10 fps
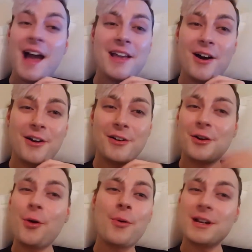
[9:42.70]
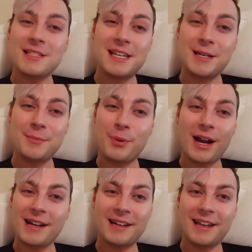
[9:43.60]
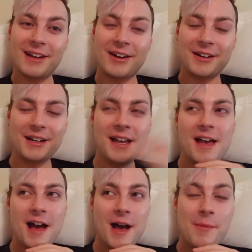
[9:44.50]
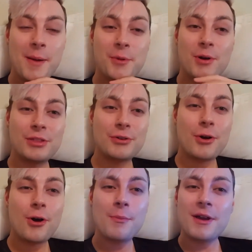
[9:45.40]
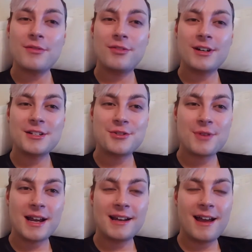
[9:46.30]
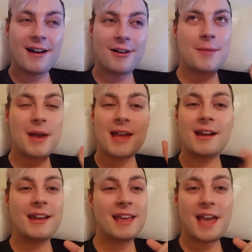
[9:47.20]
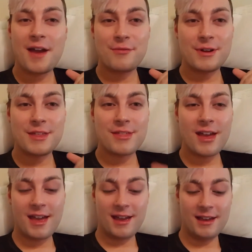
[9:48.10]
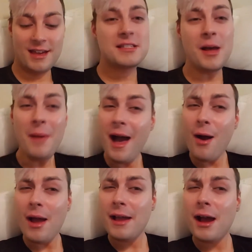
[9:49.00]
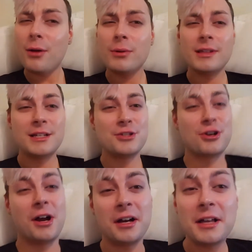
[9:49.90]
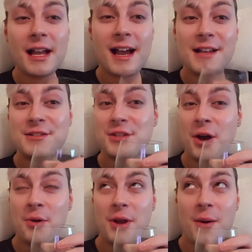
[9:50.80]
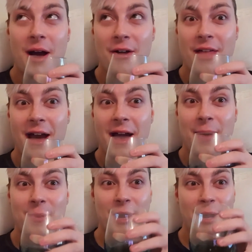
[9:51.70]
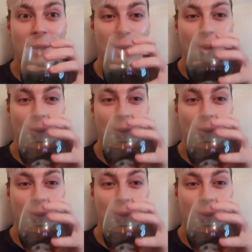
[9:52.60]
Hi y'all, Quarantine Brayden here. Um, I'm going through all my footage right now. I'm editing everything. Somehow I got really drunk. Like I don't know how that happened.